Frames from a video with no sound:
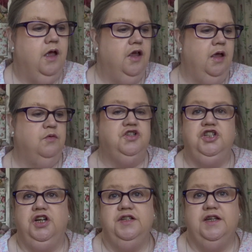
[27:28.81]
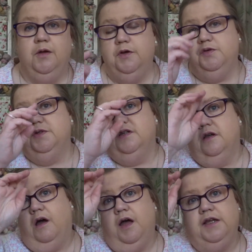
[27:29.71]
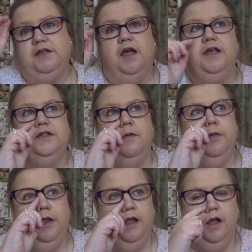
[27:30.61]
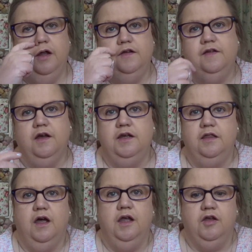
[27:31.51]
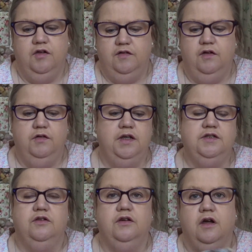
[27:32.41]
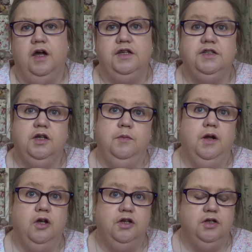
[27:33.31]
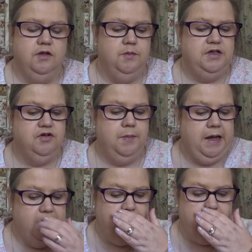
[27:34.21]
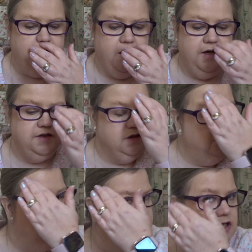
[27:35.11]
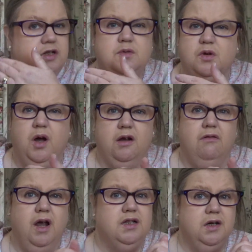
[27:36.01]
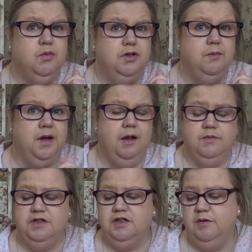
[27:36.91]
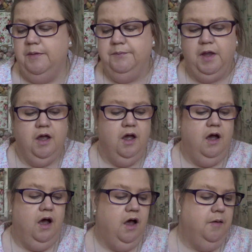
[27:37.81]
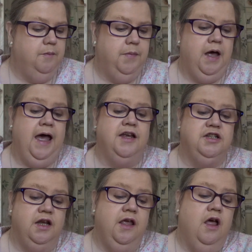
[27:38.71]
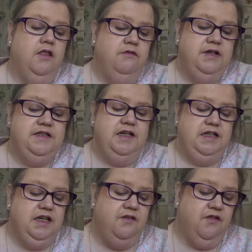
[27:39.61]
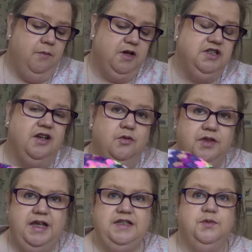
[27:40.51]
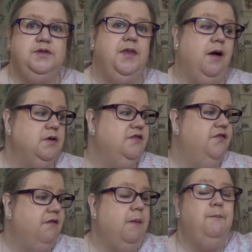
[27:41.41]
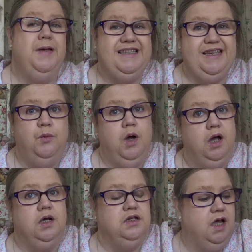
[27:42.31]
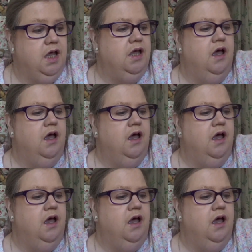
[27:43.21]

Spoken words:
It was Tuesday, which was guide day, so I'm thinking I decided that I could do this on the guide Zoom and I couldn't do the mystery blanket on the guide Zoom, which actually was quite correct. I wouldn't have been able to do it. But actually, the reason I didn't get very much done on this was that was a very busy work day.